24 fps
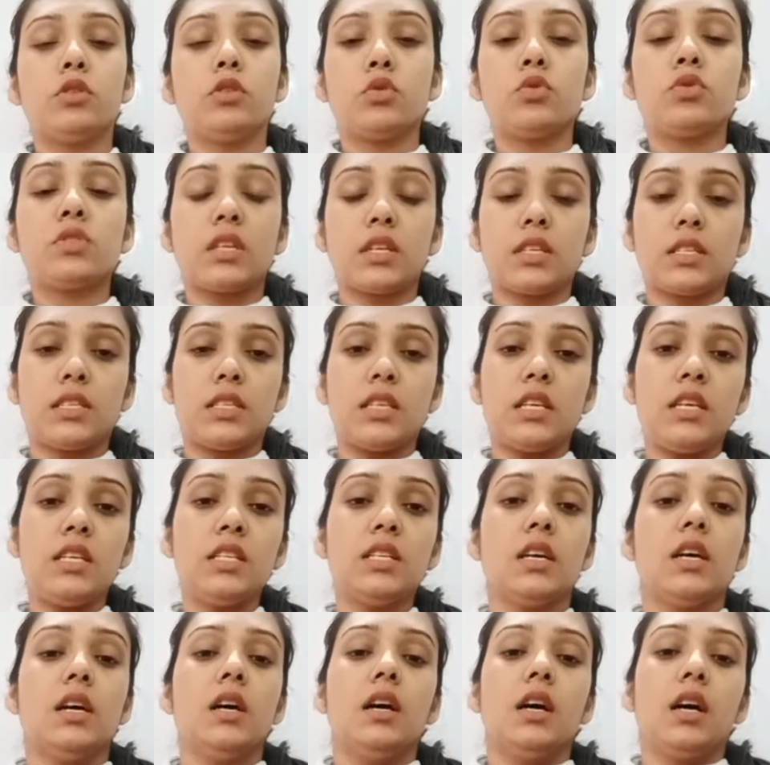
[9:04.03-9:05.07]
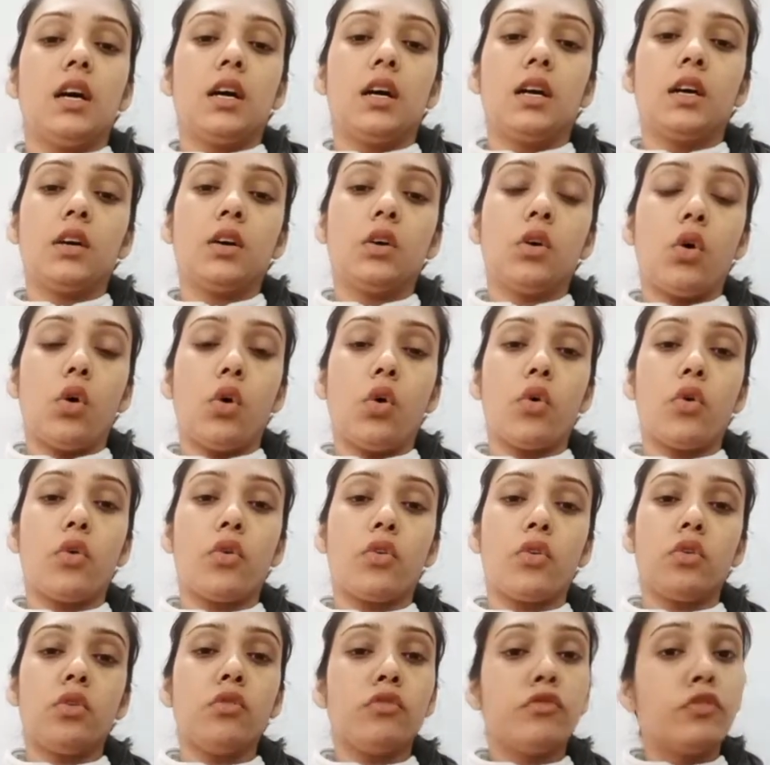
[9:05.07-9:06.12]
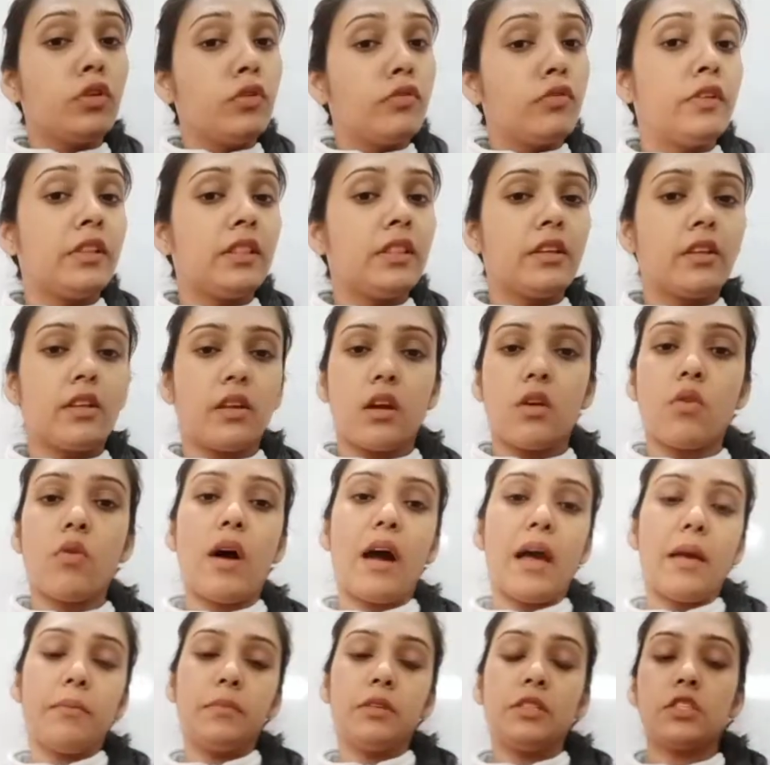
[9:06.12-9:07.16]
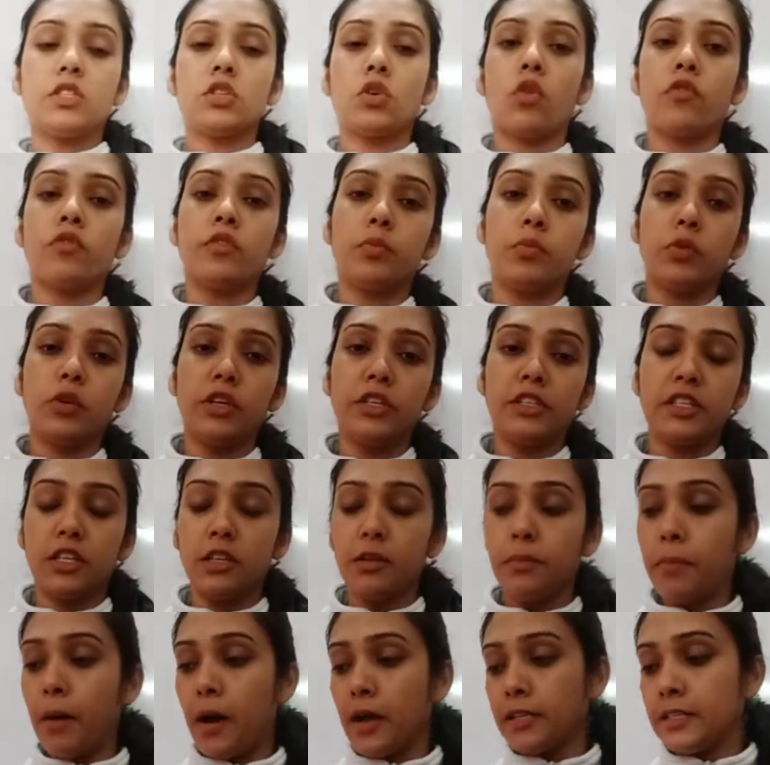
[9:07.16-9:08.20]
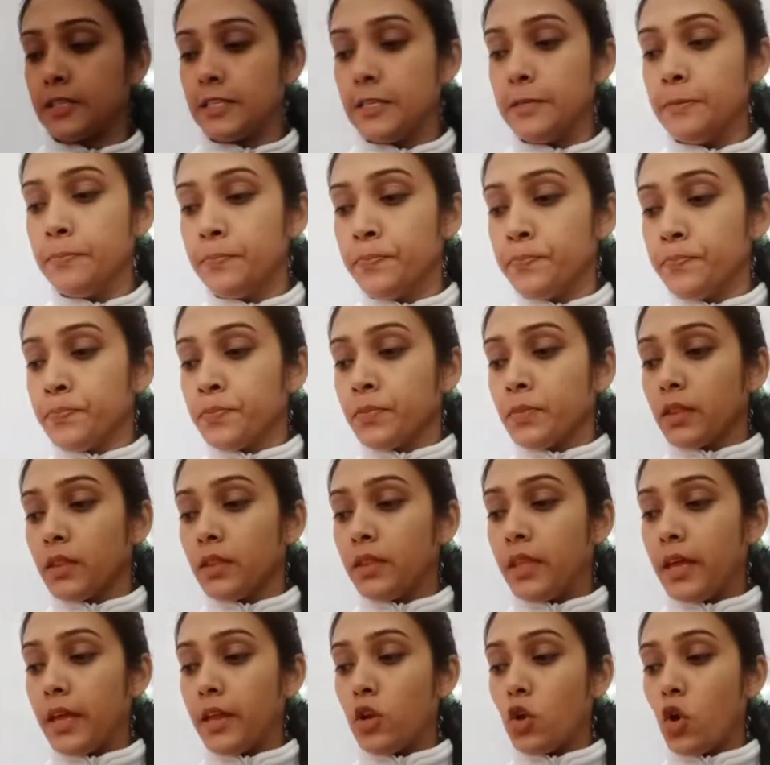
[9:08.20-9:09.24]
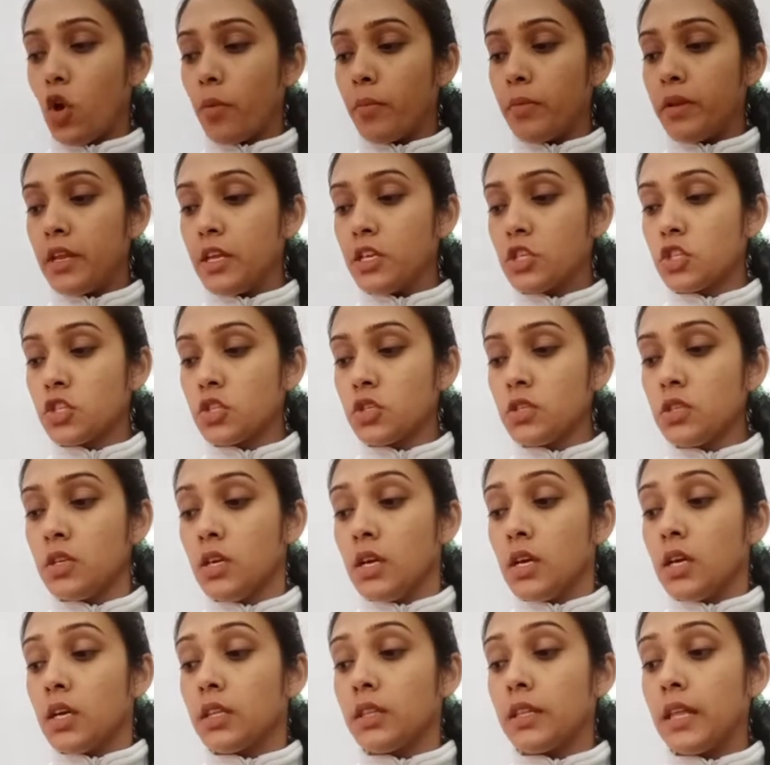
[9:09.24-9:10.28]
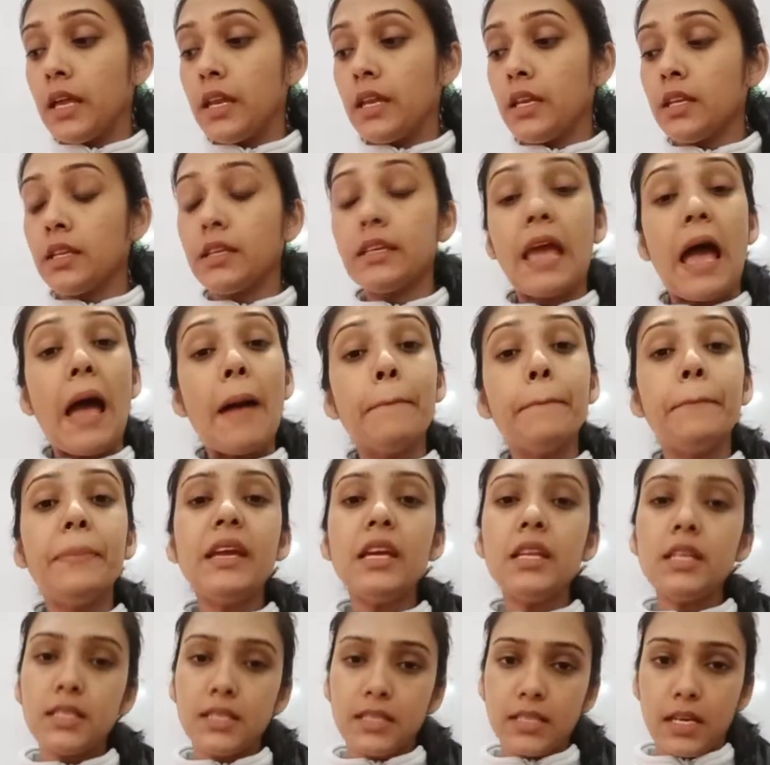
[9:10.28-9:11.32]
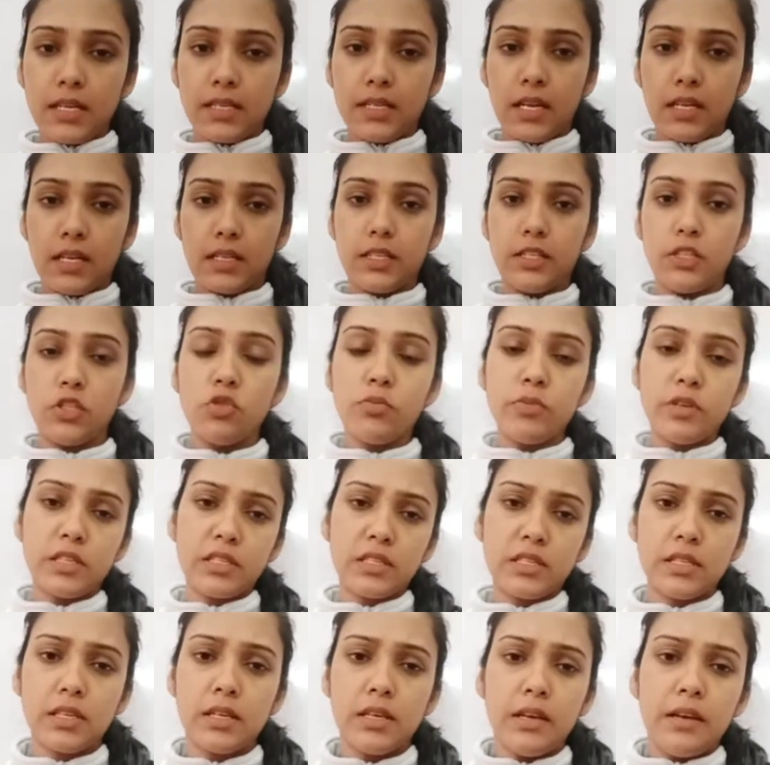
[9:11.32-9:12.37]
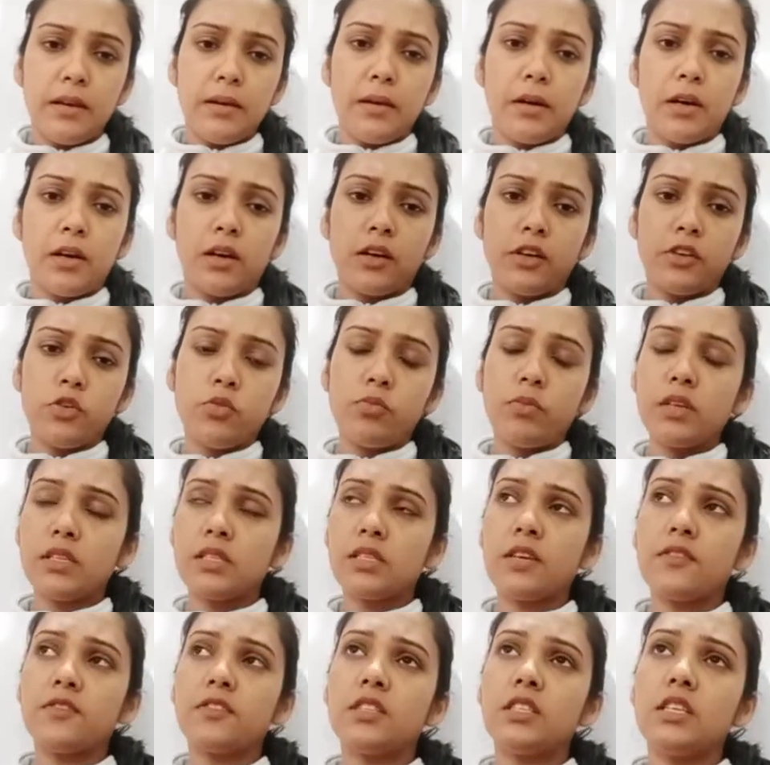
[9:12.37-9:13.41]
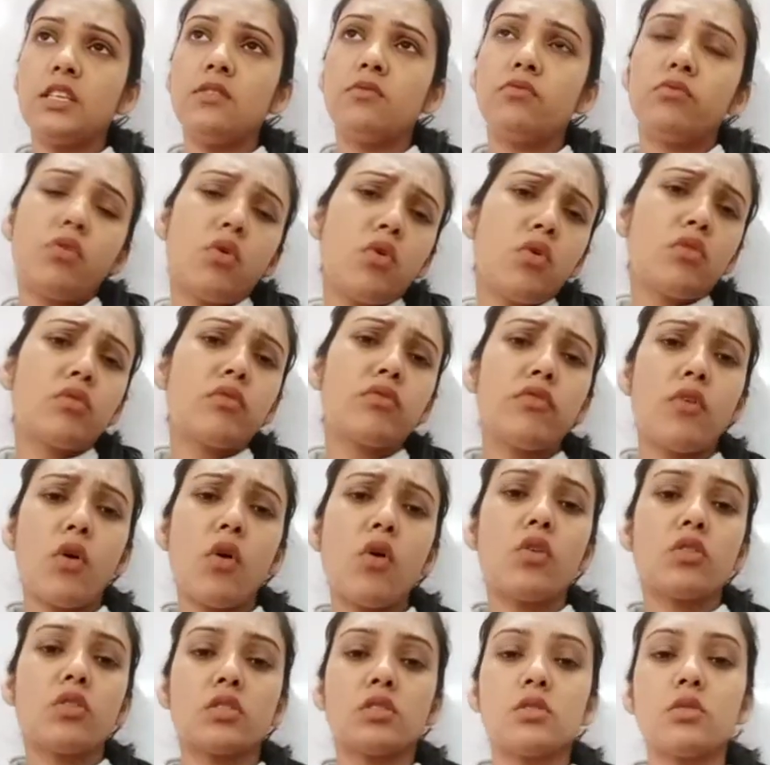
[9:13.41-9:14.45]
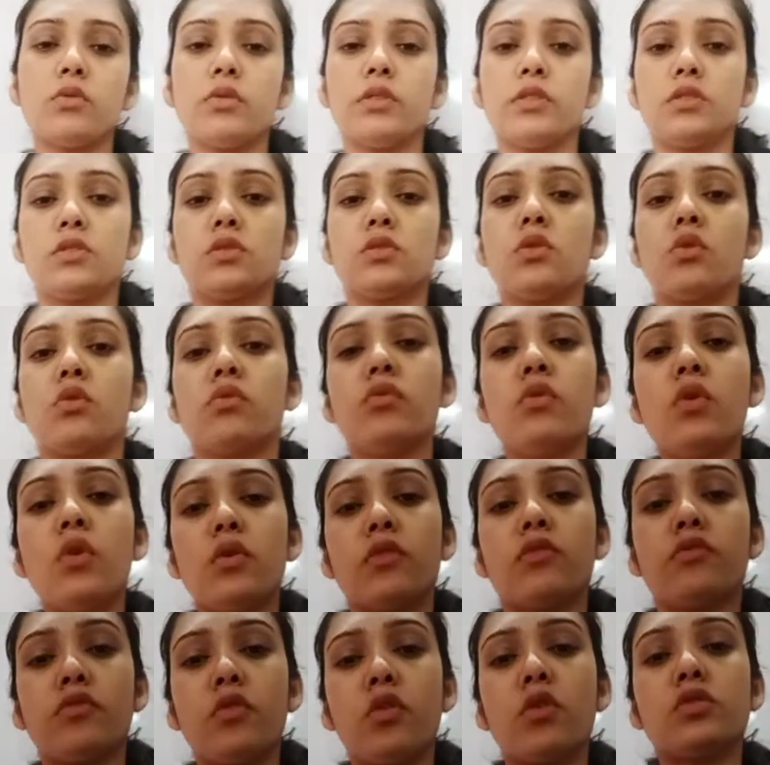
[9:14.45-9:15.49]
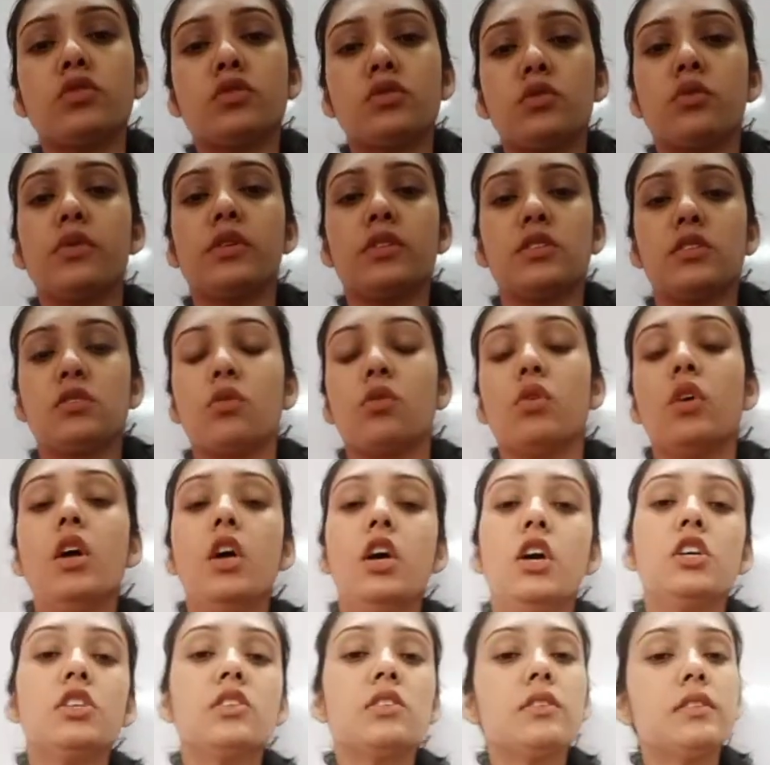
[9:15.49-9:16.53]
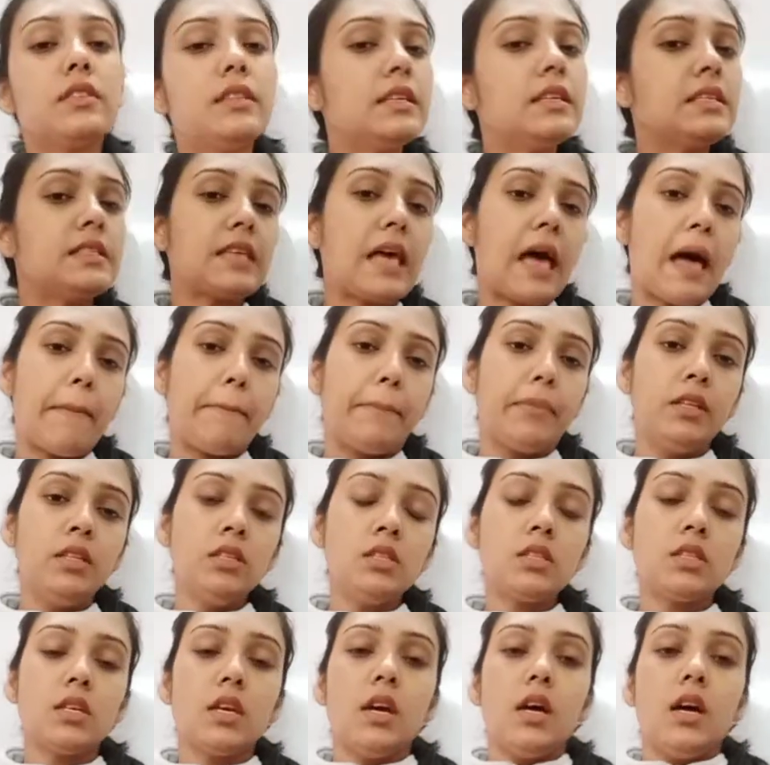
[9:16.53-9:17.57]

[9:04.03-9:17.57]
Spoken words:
to succeed or fulfill the requirements of the political party? Then nomination, then campaign is conducted. You must have seen vote for so and so, vote for so and so. So this happens